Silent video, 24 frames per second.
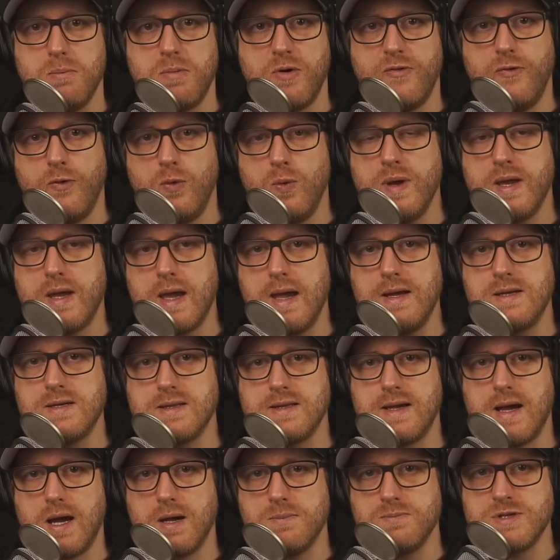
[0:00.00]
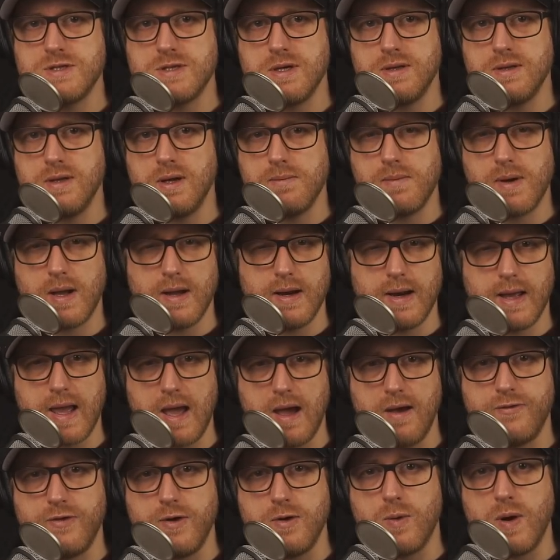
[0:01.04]
And before we get into that, I'm certain that I'm going to
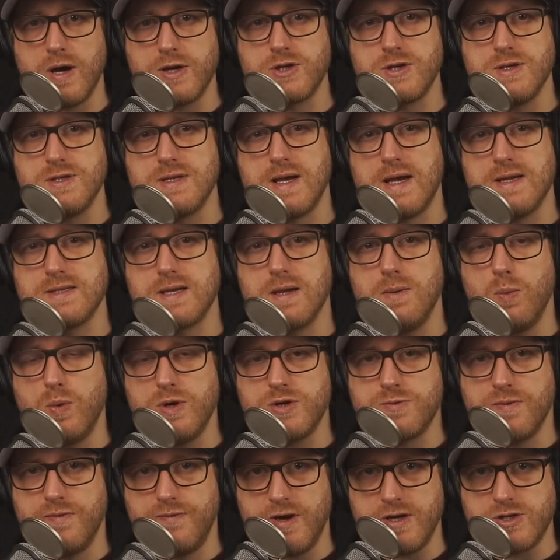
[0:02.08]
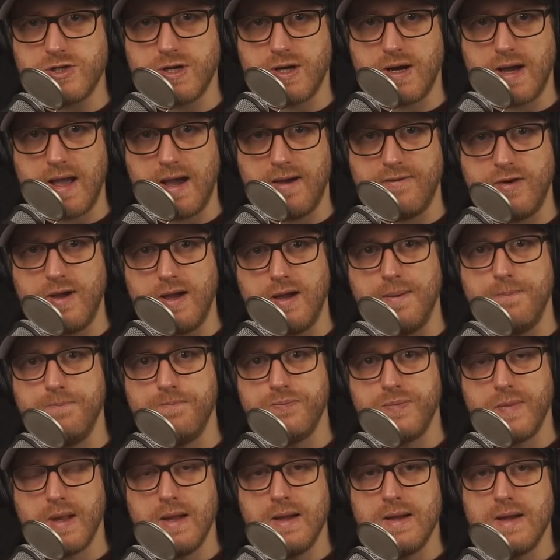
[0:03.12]
get a few questions asking which revision I have here,
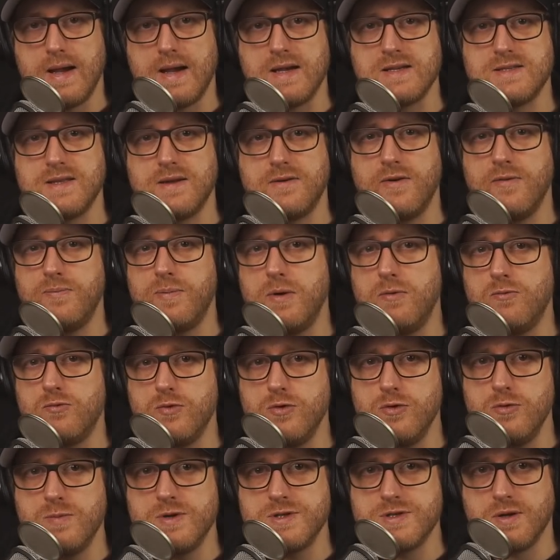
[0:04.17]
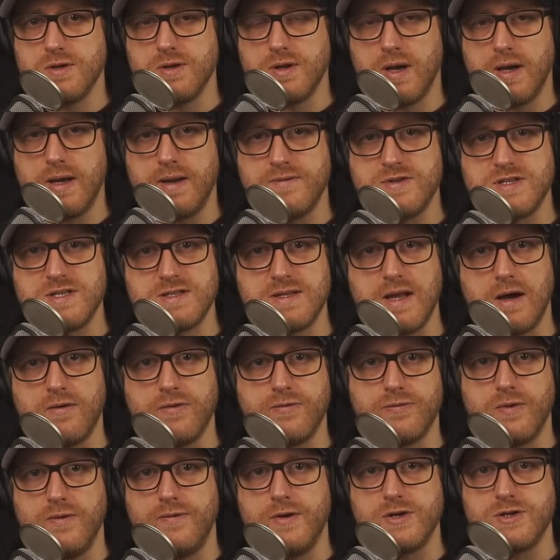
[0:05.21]
as there have been rumors online of
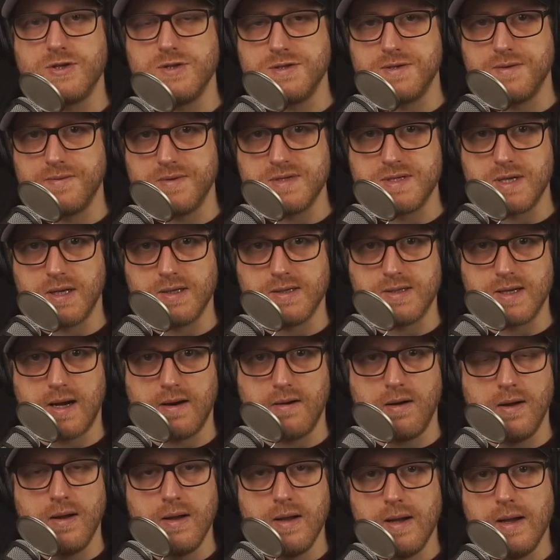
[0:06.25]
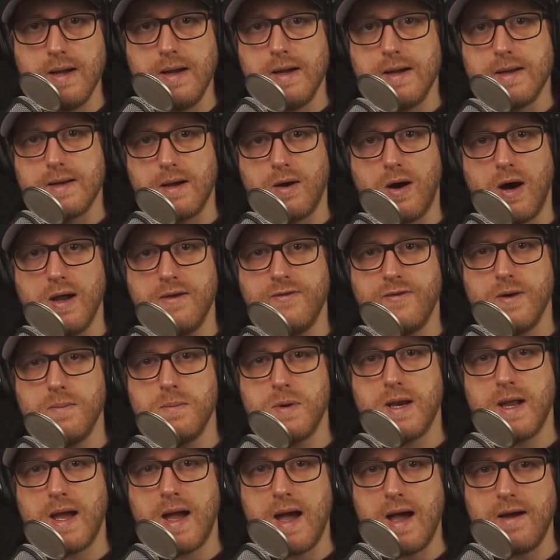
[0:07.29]
stealth revisions of the Sundara. Now,
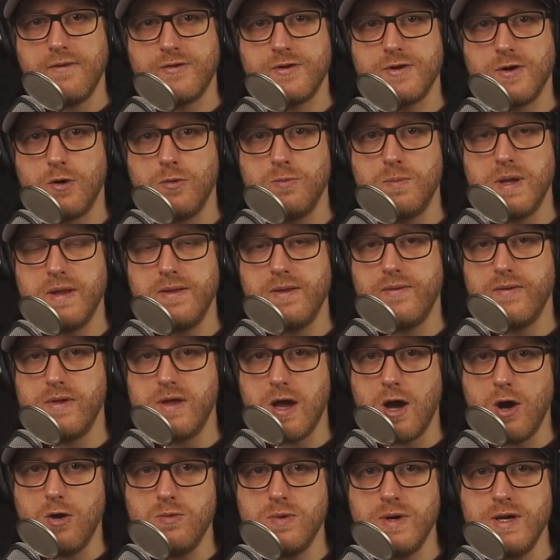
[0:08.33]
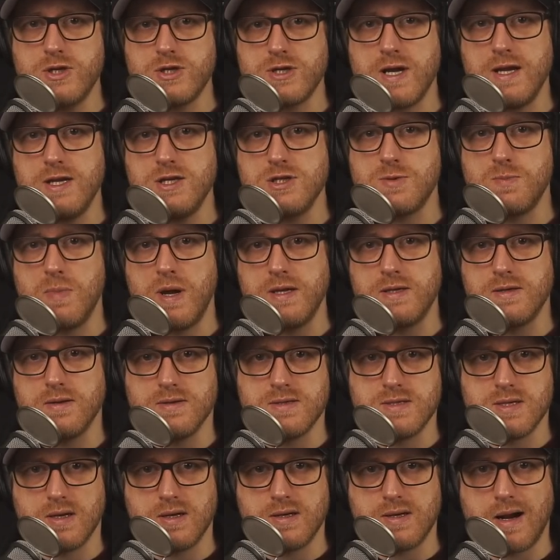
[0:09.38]
Hifiman have told me that the only change made to
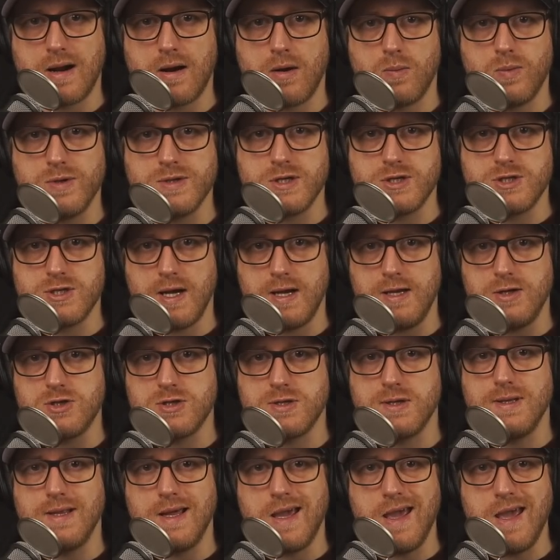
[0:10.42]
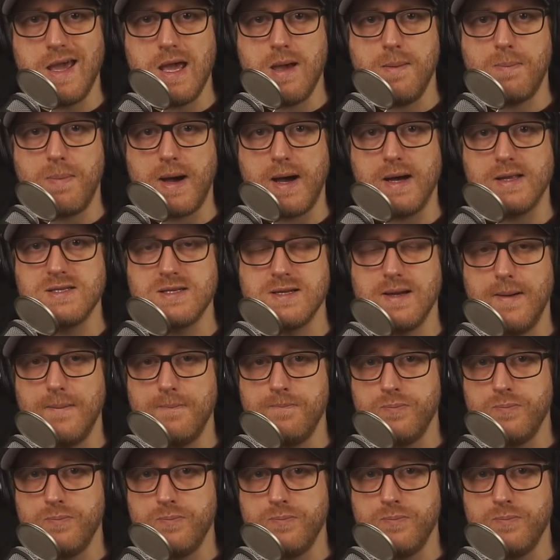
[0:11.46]
the Sundara was a change to the ear pads,